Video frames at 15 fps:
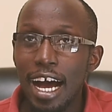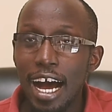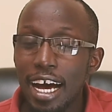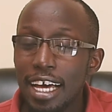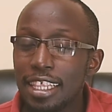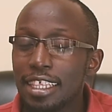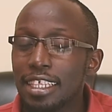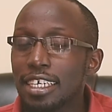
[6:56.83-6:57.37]

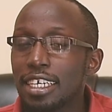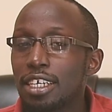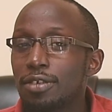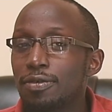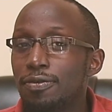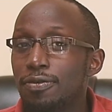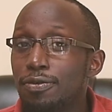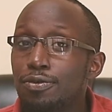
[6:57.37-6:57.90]
other
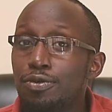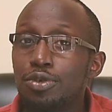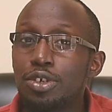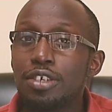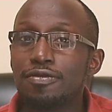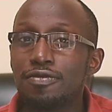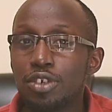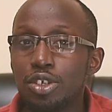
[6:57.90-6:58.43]

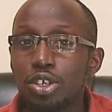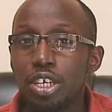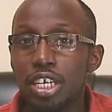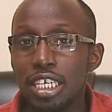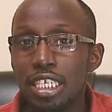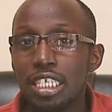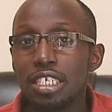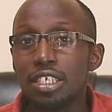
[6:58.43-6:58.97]
free video
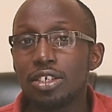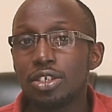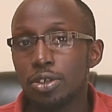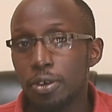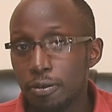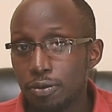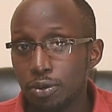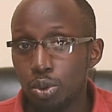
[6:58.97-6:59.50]
editing
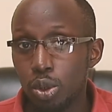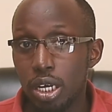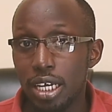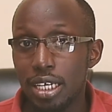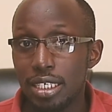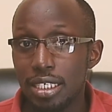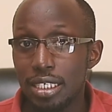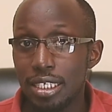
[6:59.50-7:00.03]

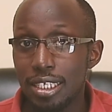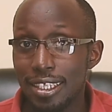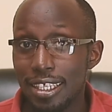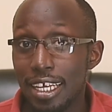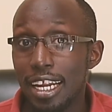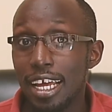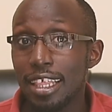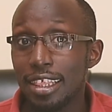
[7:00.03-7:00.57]
softwares
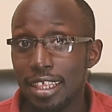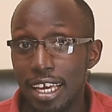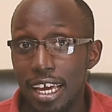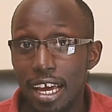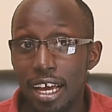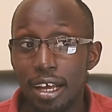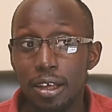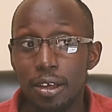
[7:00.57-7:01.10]
that are
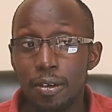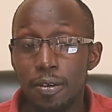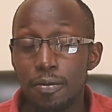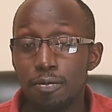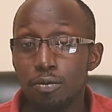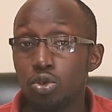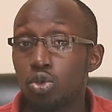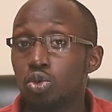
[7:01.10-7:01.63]
there
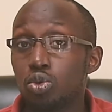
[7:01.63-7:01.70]
which